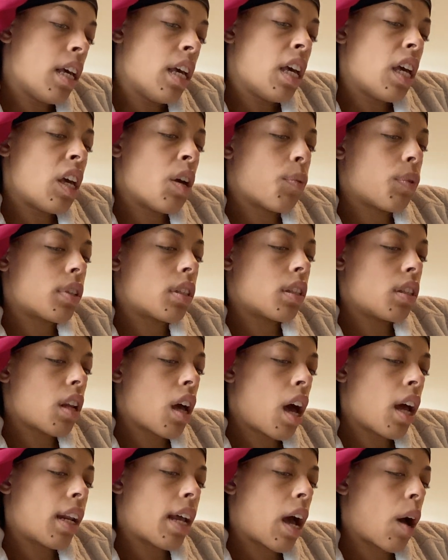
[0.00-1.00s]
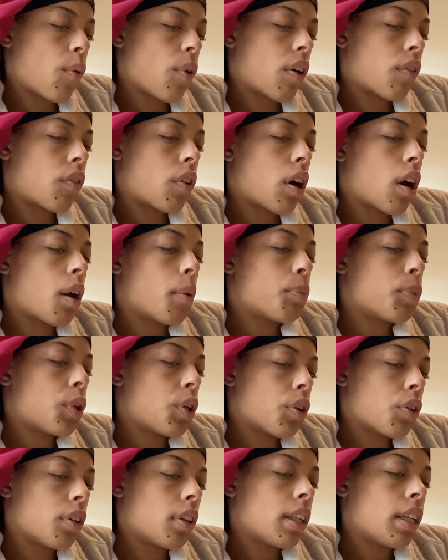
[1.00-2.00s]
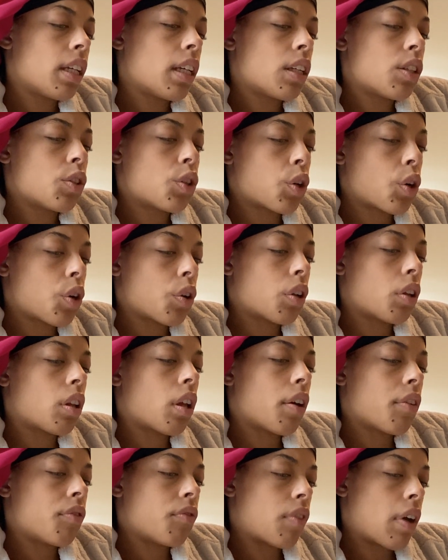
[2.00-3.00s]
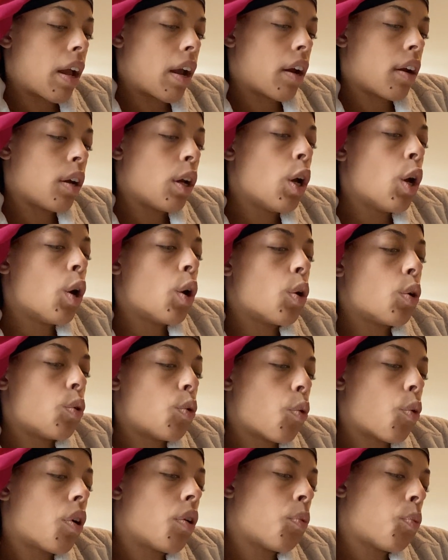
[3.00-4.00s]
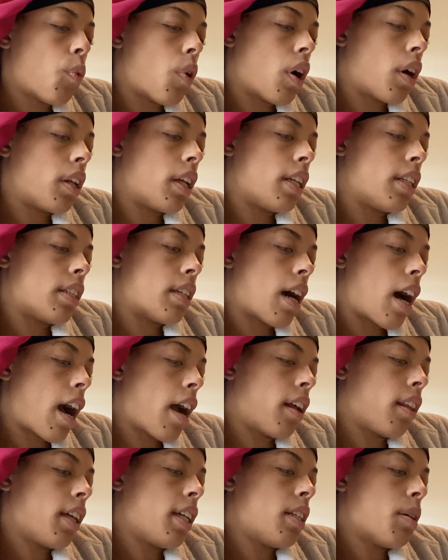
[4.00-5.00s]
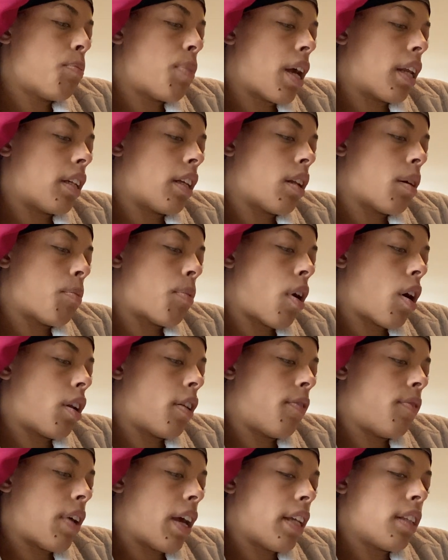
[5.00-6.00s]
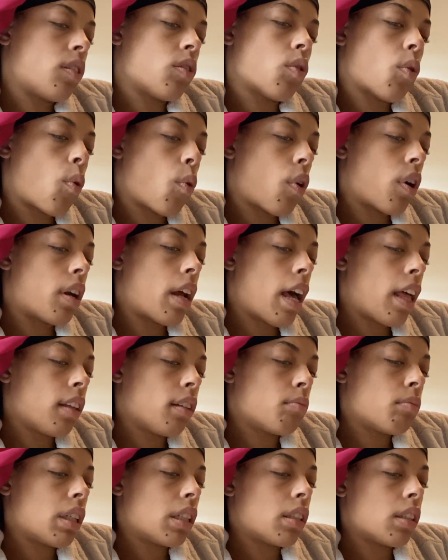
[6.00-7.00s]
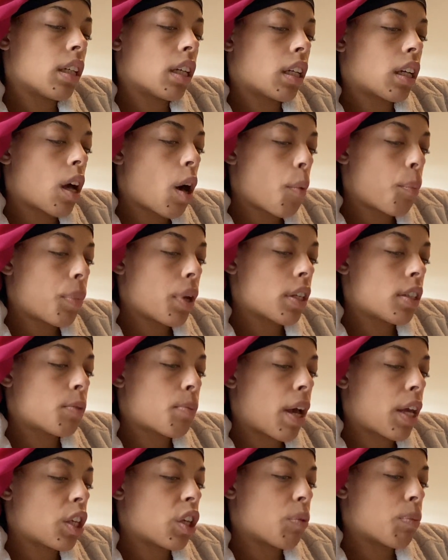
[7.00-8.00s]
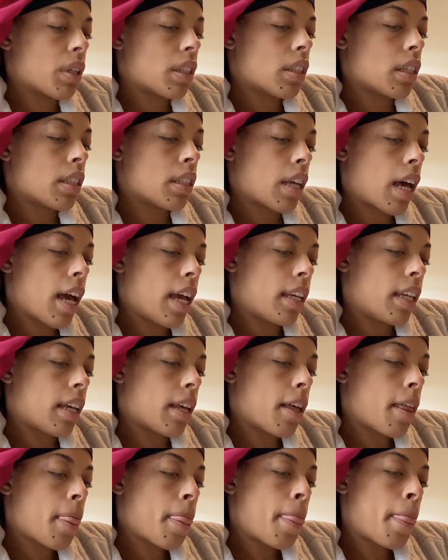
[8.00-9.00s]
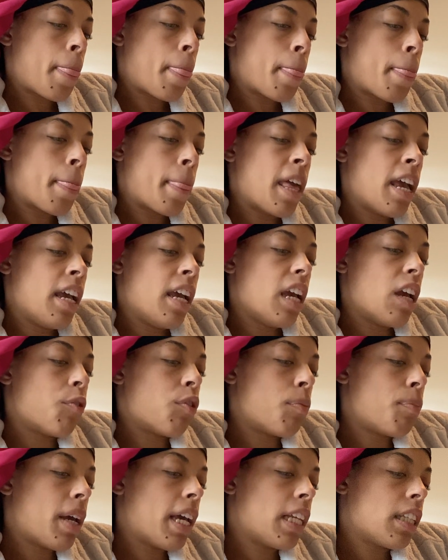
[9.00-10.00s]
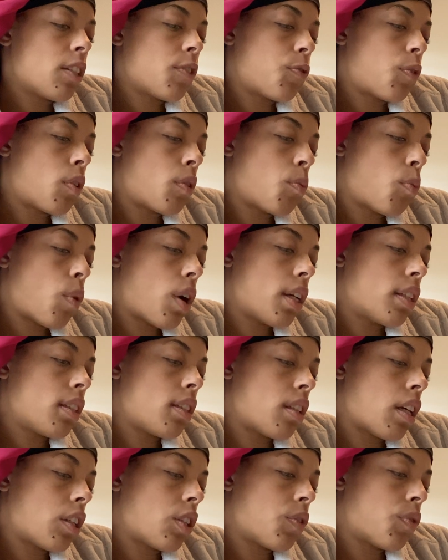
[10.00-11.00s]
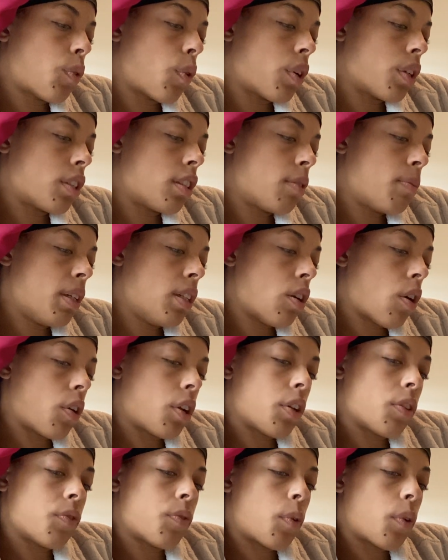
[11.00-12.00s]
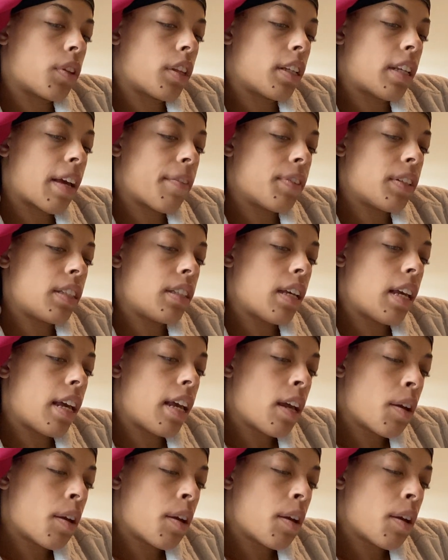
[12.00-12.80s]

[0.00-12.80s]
It was not, however, a purely internal affair, nor one entirely dependent upon events or elements encompassed by human society. It remains for one such force to be noted for the devastating